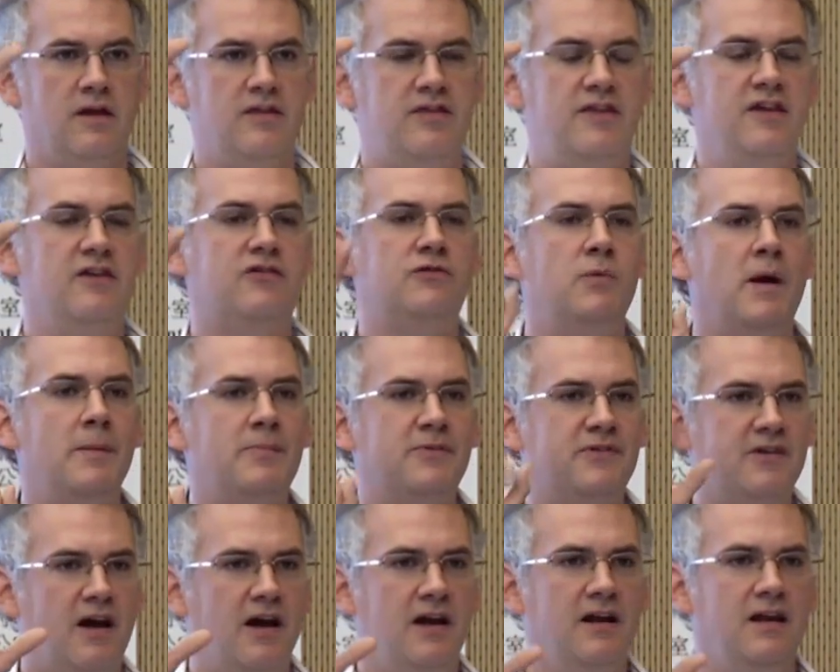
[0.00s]
This
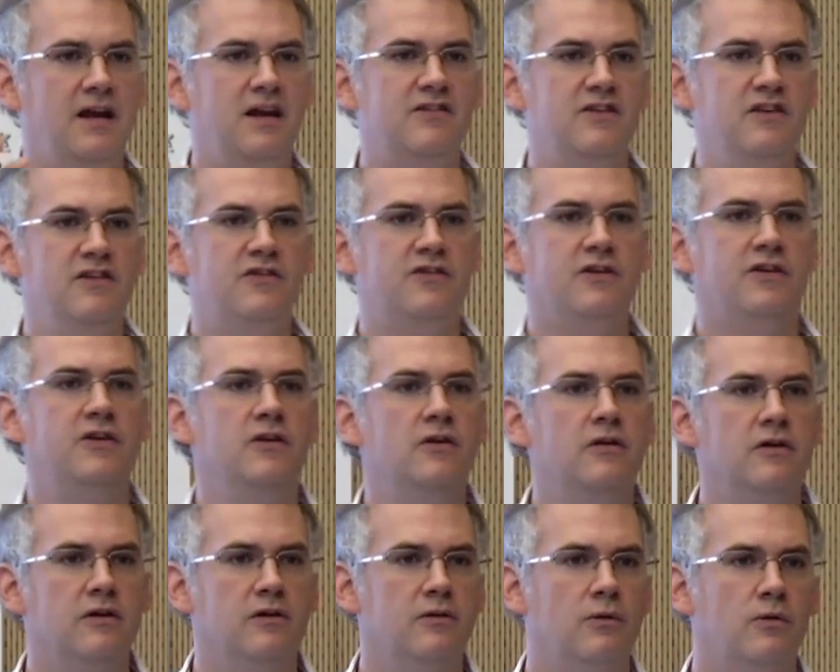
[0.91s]
website is
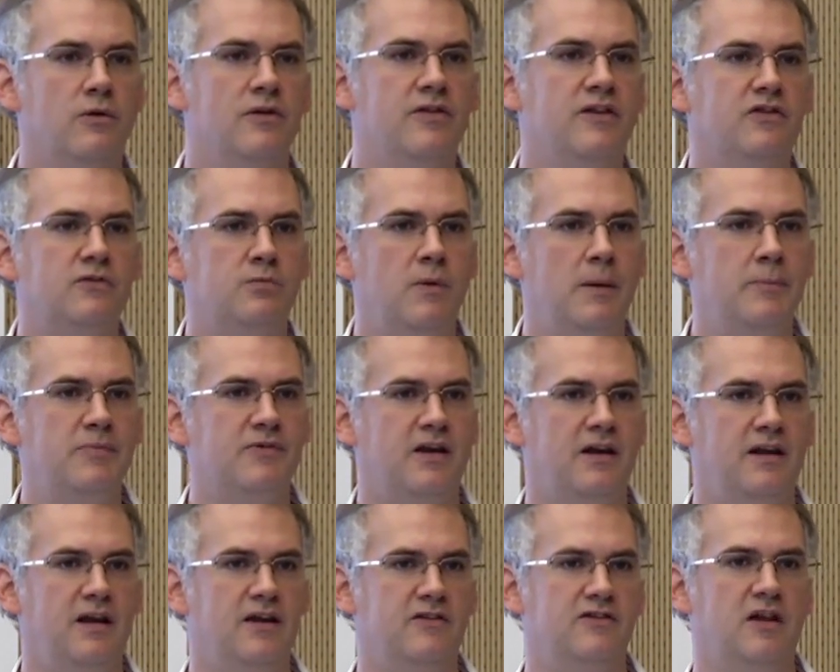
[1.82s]
insecure, or this
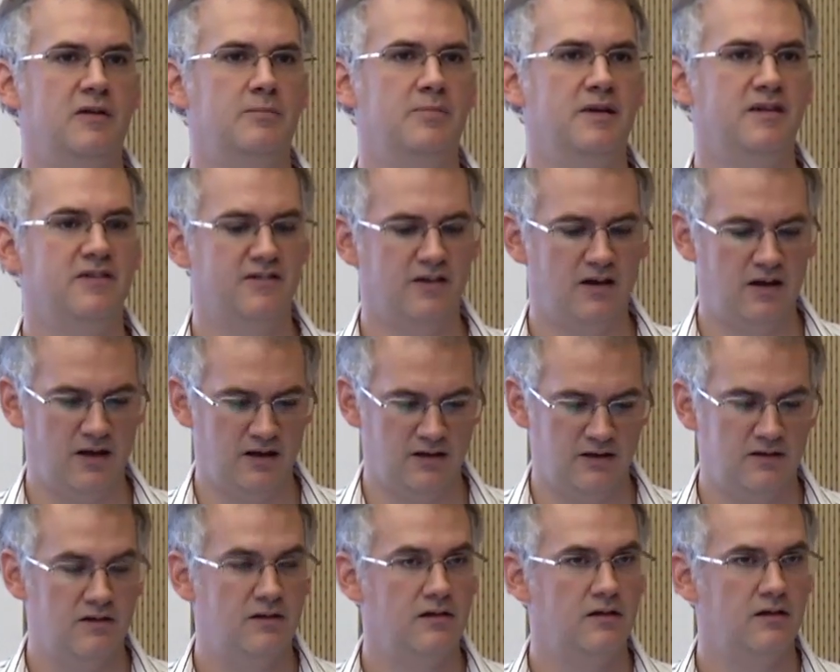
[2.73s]
website has not been signed.
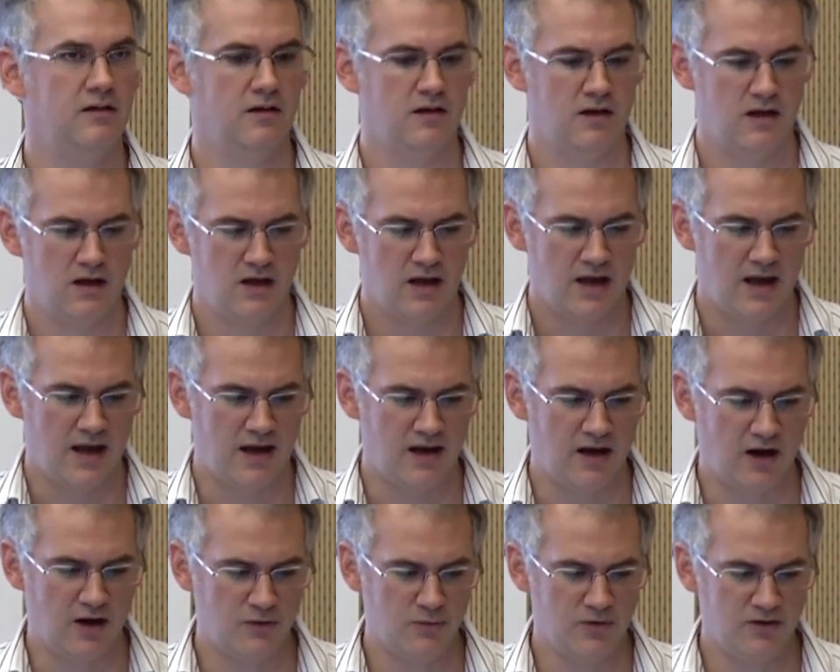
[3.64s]
And
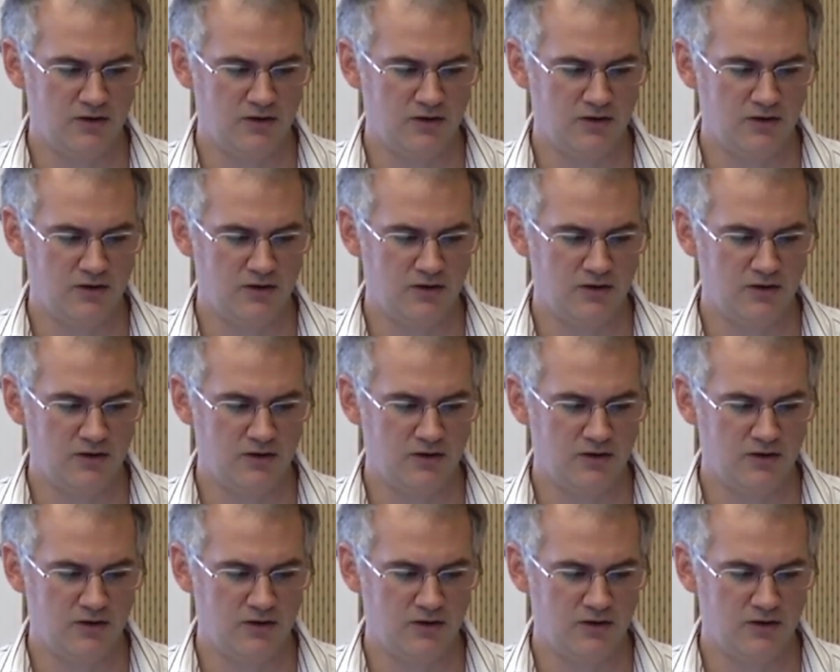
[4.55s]
how do we